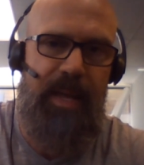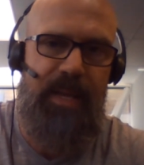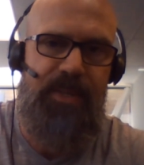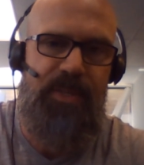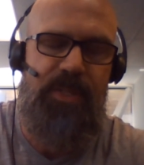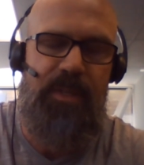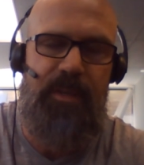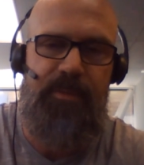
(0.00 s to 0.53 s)

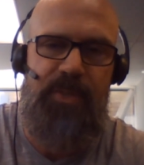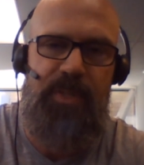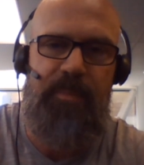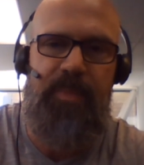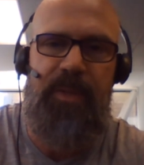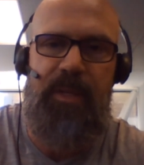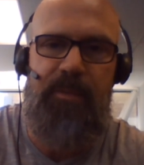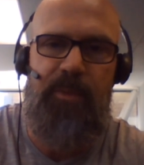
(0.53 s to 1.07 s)
as of
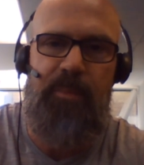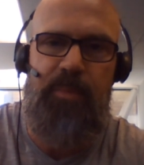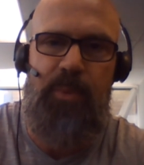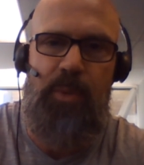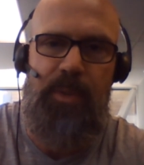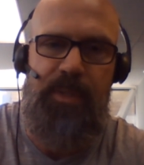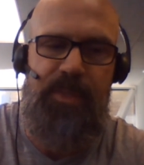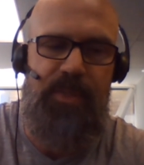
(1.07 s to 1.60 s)
something of
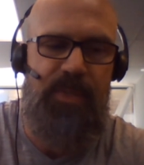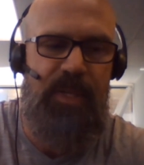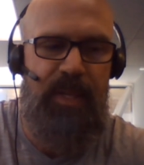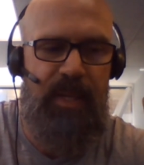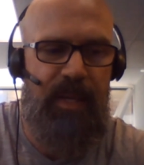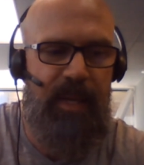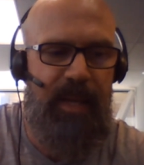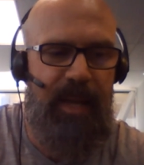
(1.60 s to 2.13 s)
importance.
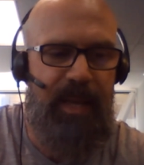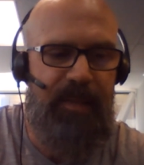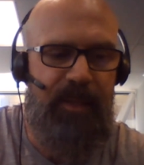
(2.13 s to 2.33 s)
And